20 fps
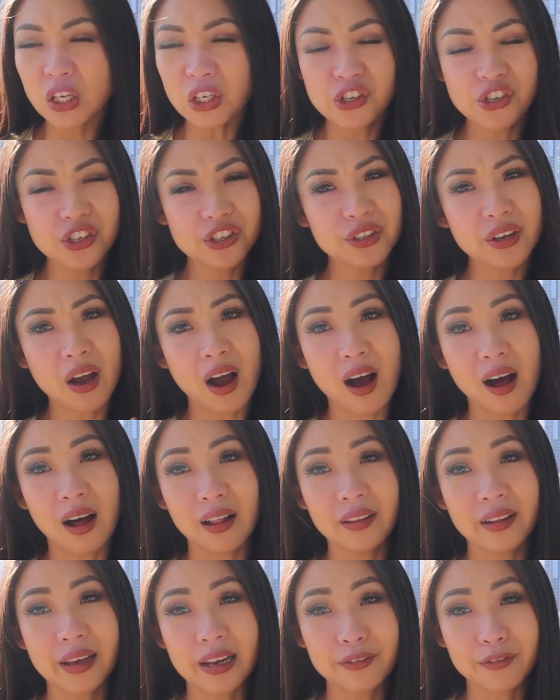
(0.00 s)
you just cut
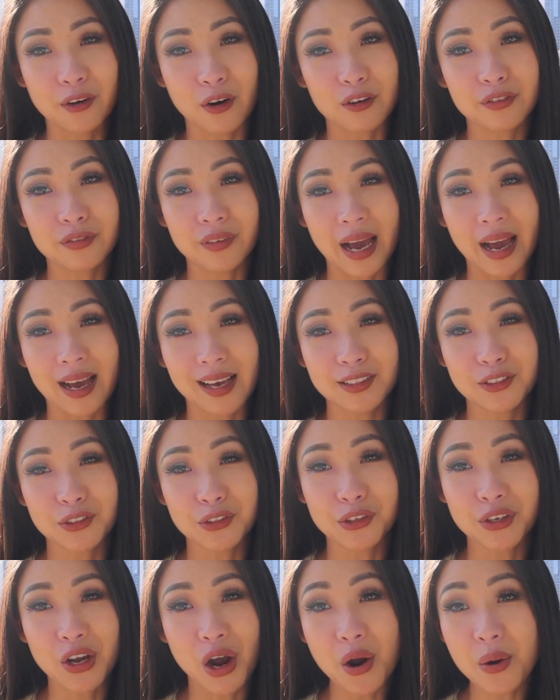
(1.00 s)
a leaf off as
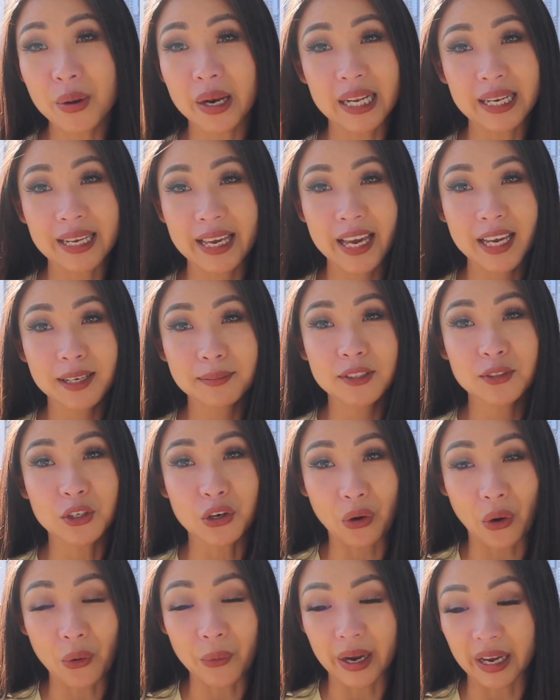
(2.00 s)
you go and it keeps
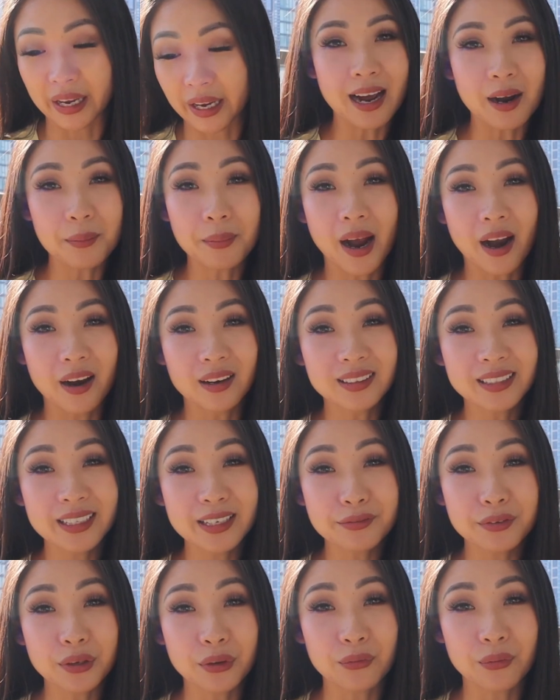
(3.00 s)
growing.
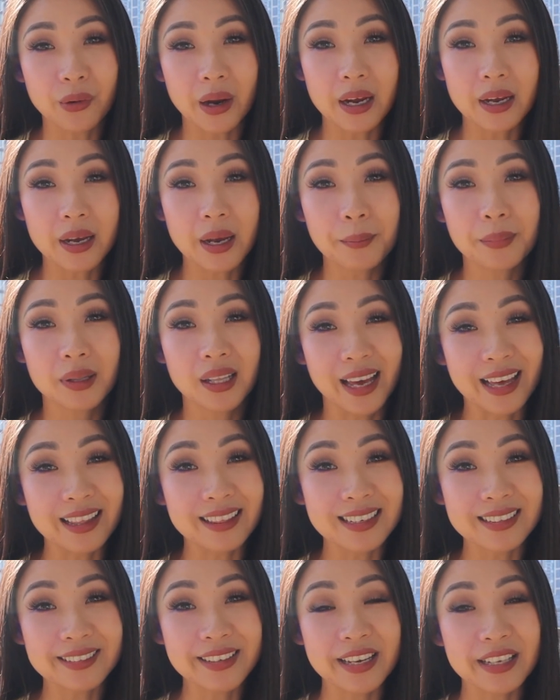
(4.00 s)
Apparently if you replant
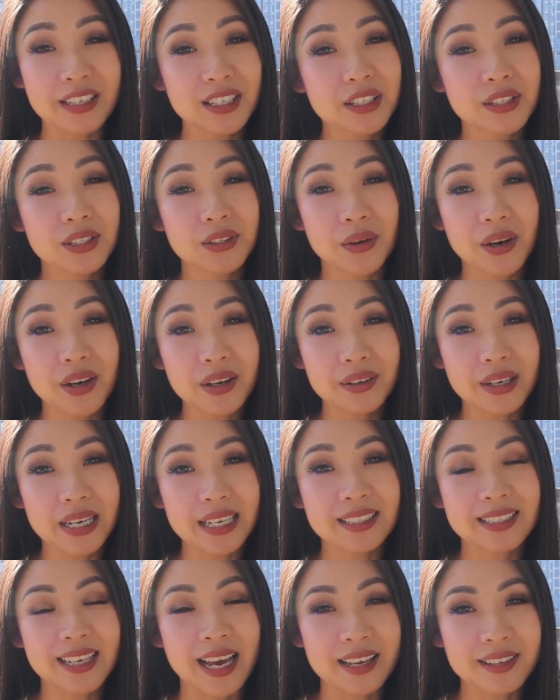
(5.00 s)
this in soil,
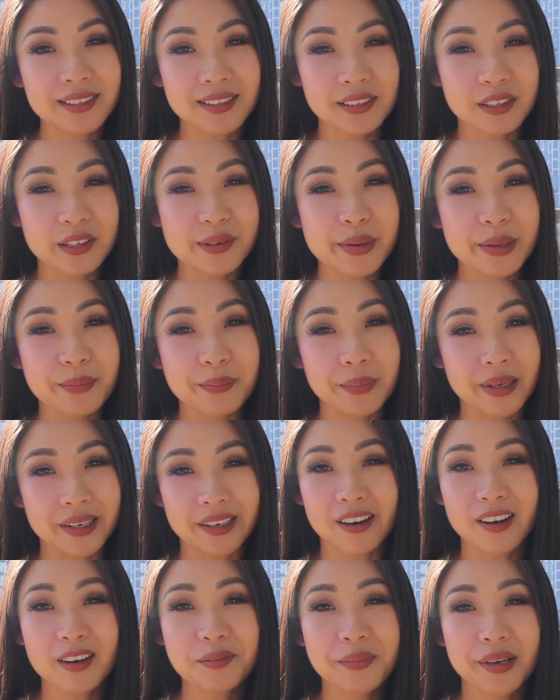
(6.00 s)
it tastes a little bit
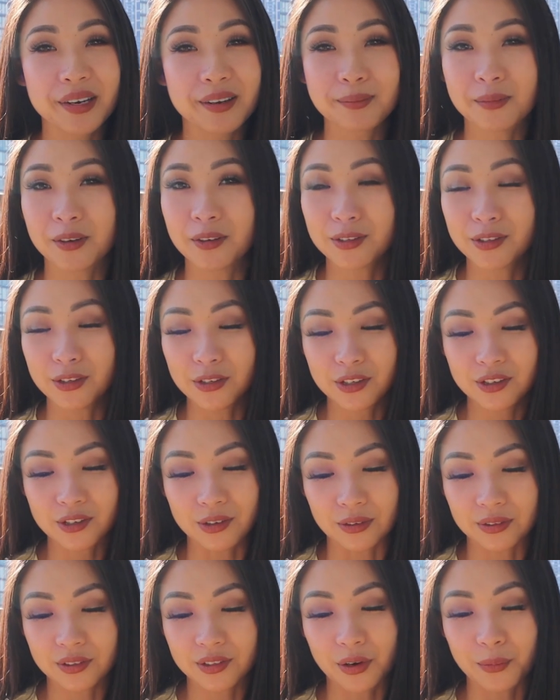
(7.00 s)
bitter, but I'm not too
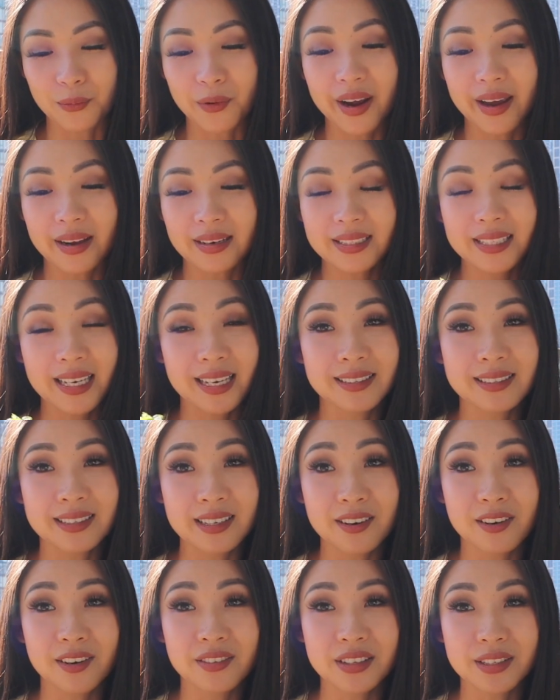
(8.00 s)
sure. So we're
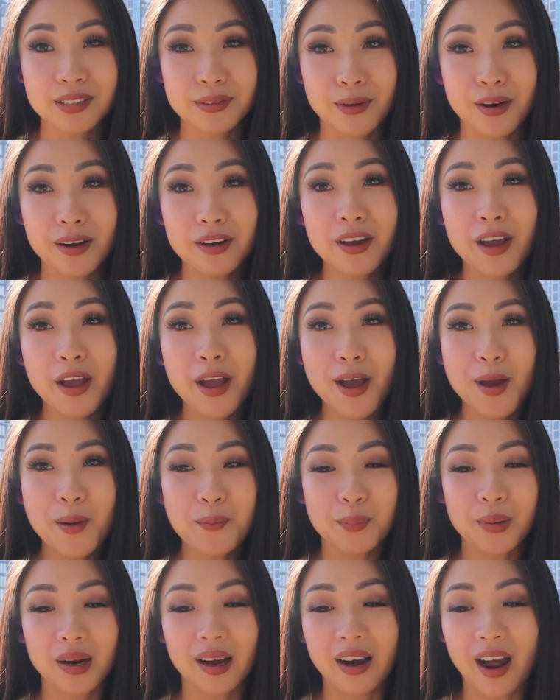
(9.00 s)
testing on this one,
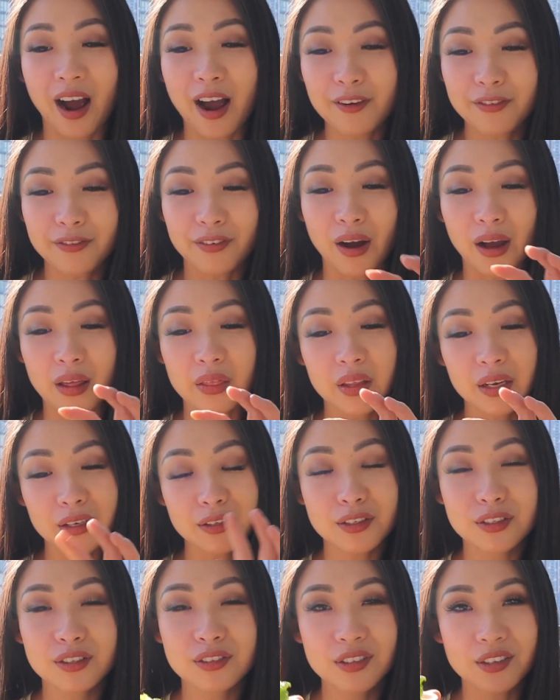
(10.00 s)
but I find
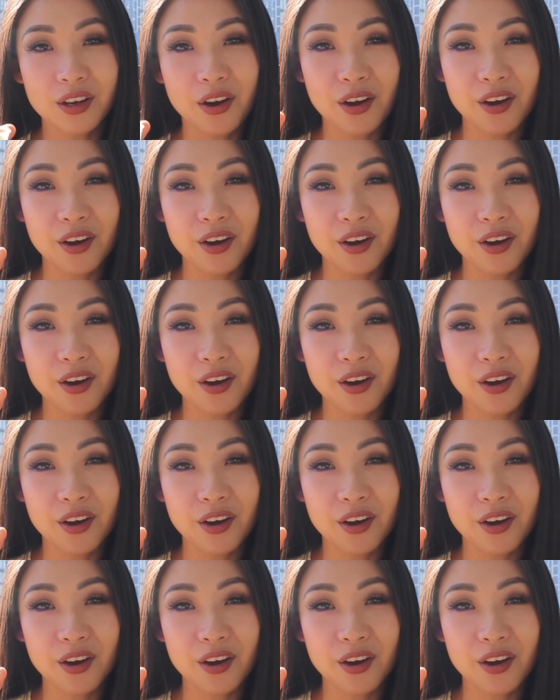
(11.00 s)
these so